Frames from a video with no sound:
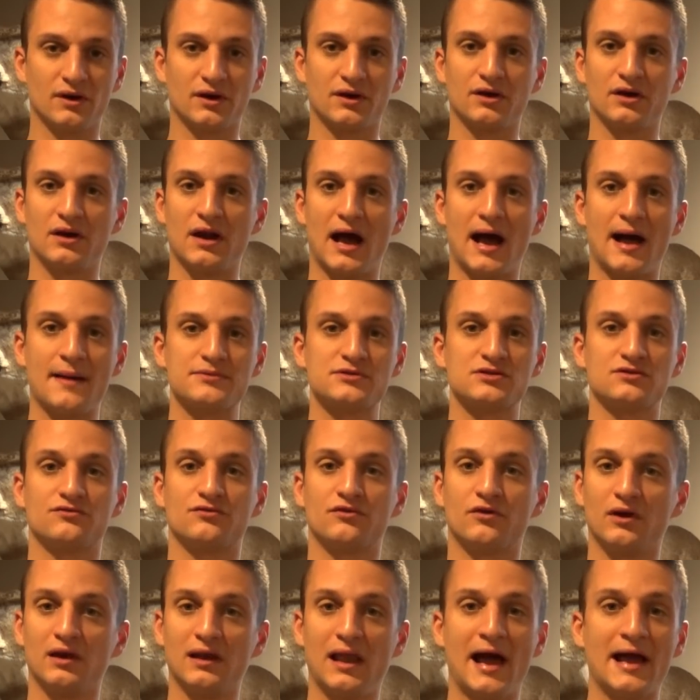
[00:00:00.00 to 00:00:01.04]
a good option
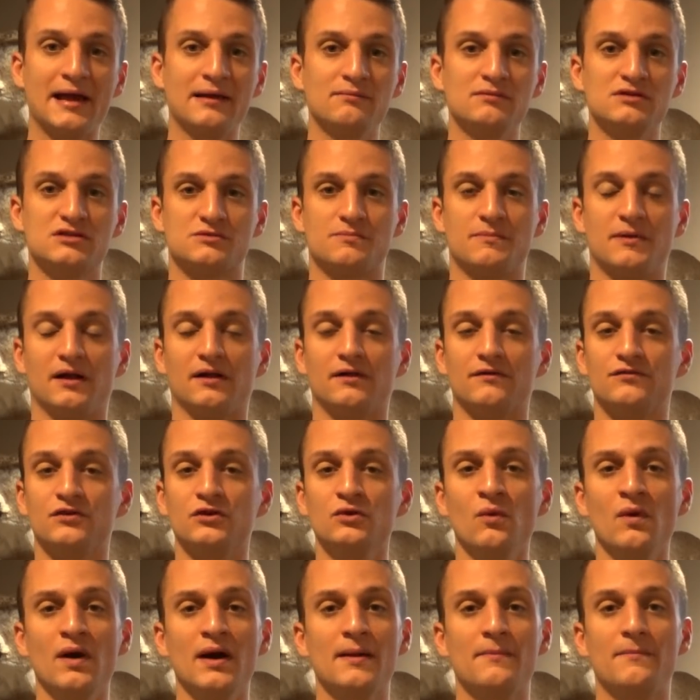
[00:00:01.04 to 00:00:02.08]
for a lineman's belt. If
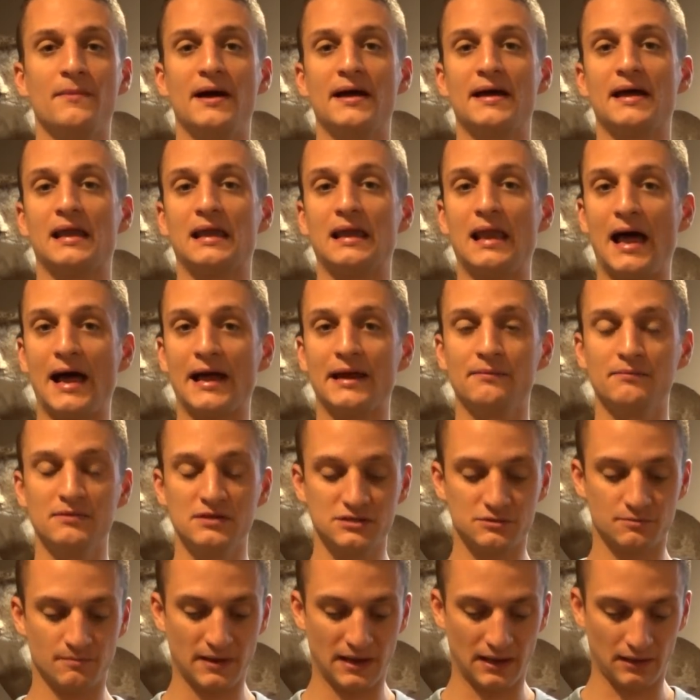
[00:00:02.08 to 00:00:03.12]
you want to buy a
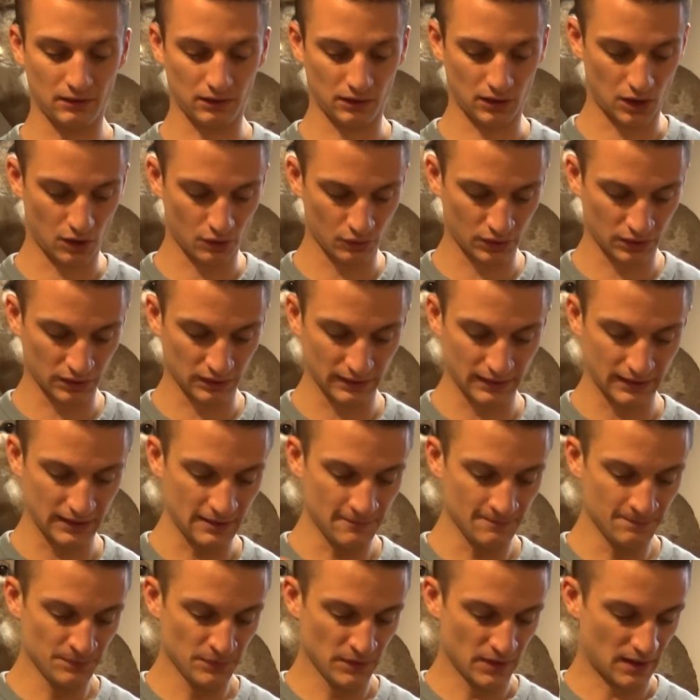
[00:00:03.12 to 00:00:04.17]
lineman's belt
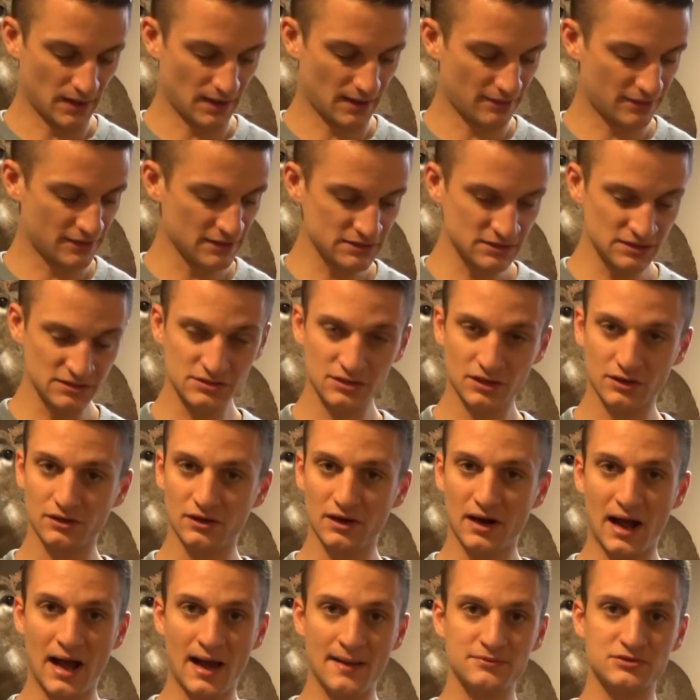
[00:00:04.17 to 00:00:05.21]
locally, this is a good
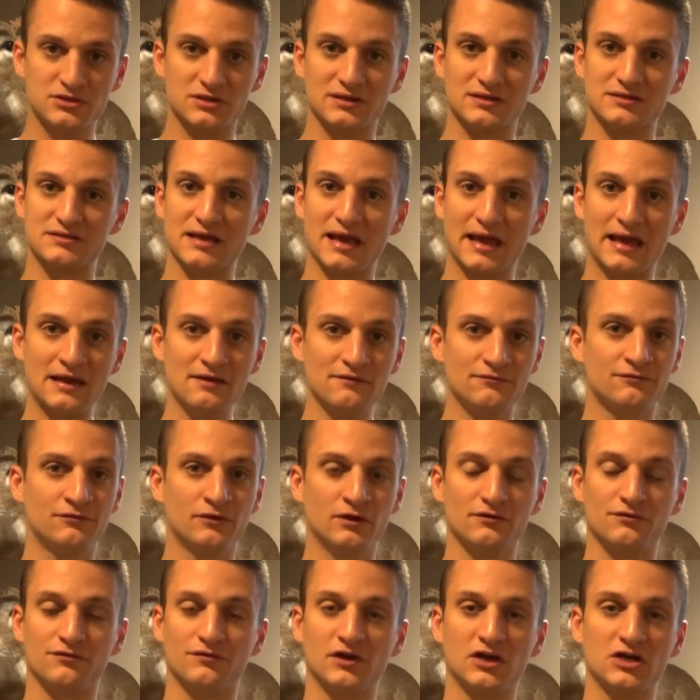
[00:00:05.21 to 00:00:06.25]
option. It's
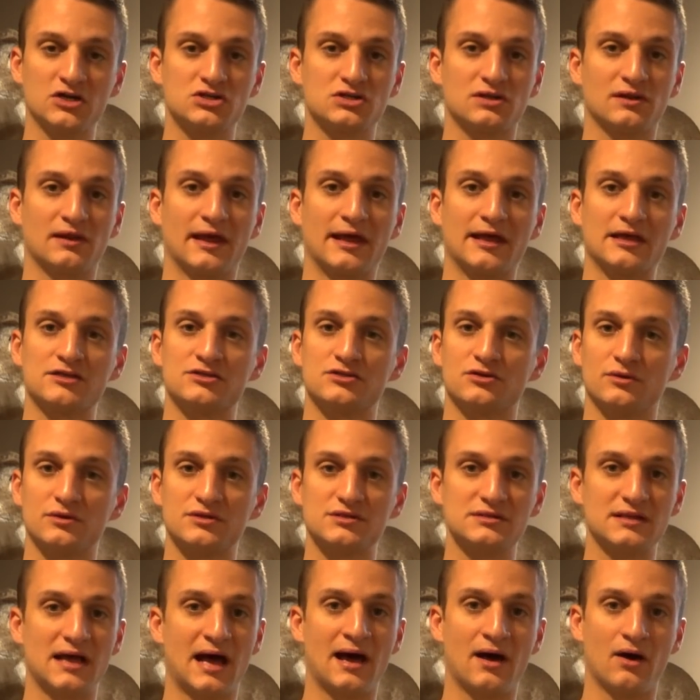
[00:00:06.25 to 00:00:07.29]
8-foot finished length, so
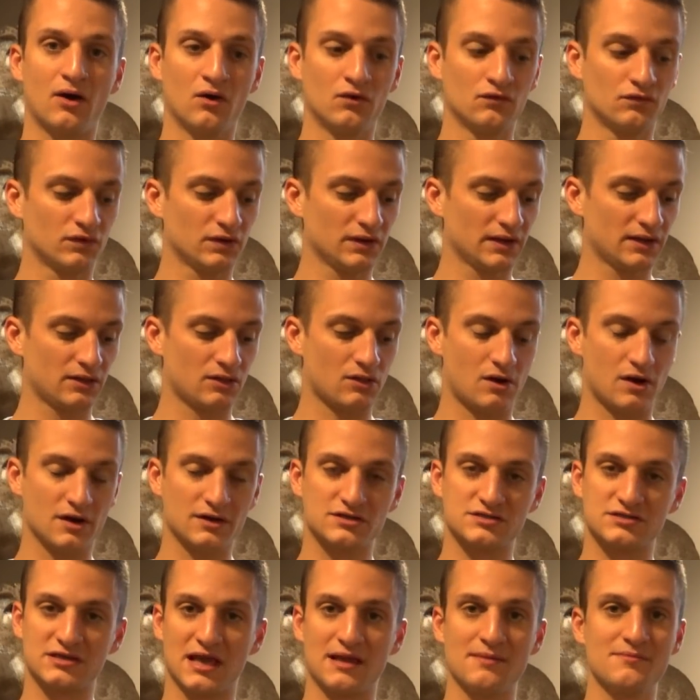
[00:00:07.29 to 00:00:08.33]
it's not overly long,
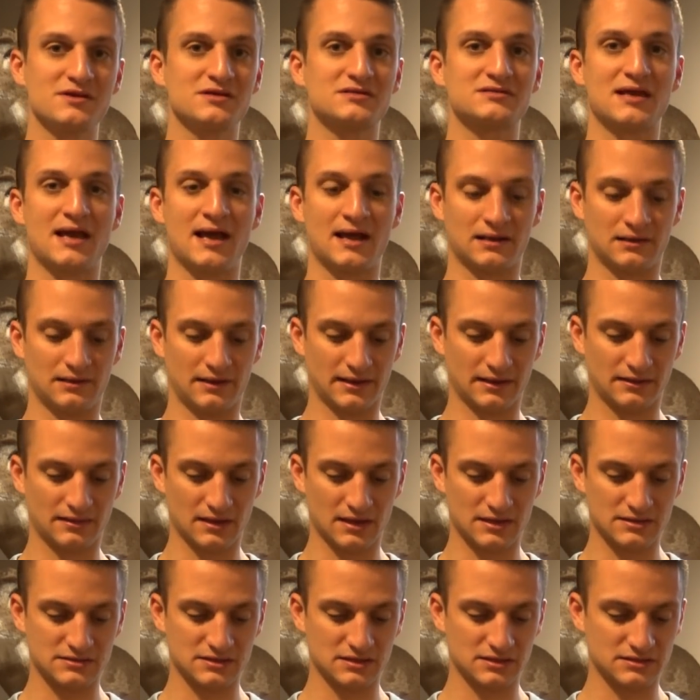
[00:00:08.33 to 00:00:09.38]
same exact length
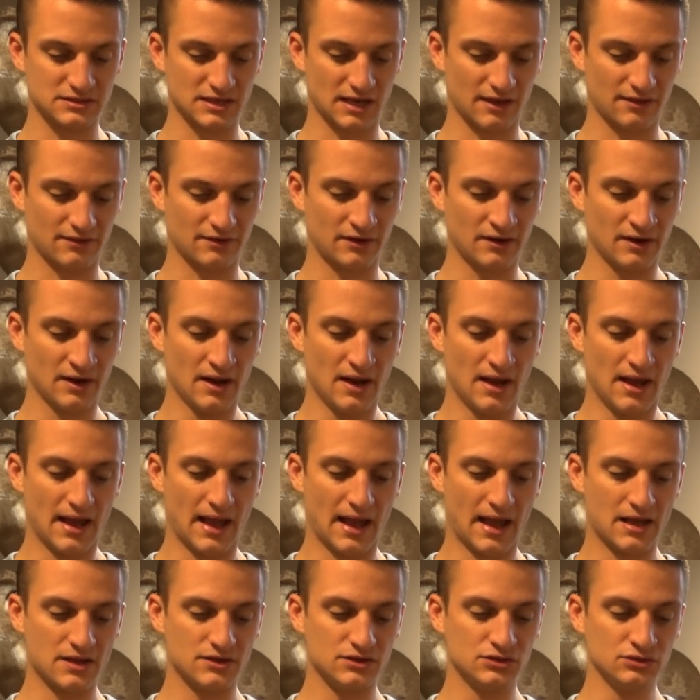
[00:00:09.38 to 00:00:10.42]
as the Tether,
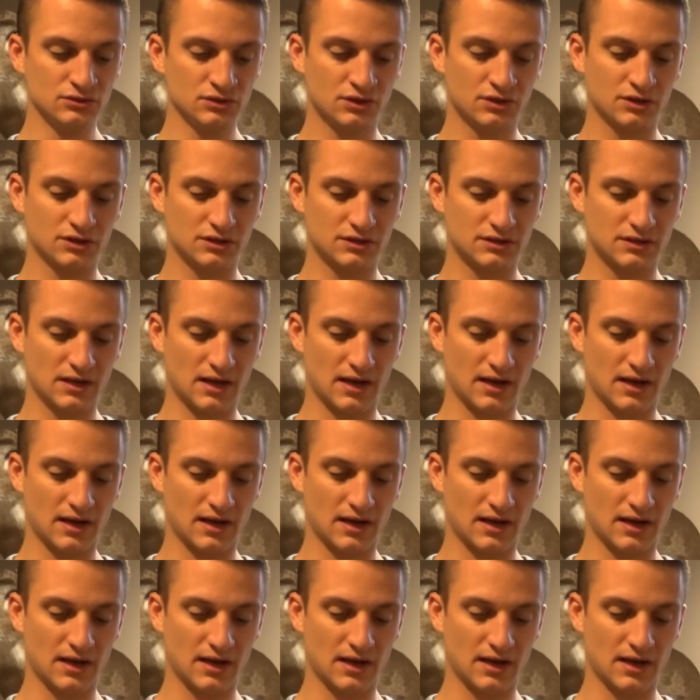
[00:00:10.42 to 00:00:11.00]
and you could